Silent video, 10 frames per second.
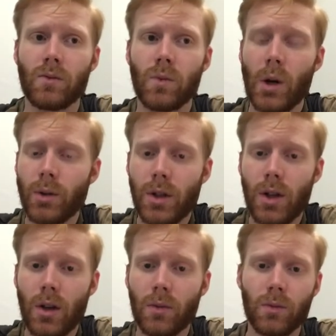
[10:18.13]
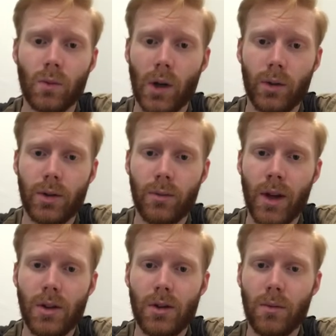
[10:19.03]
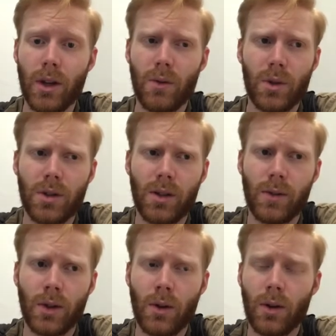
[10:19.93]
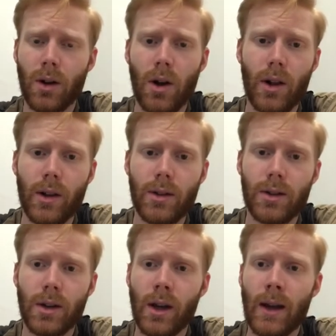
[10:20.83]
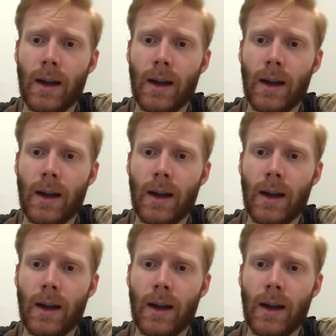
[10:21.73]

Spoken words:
what would you do? What would your major be? Would you even go to college?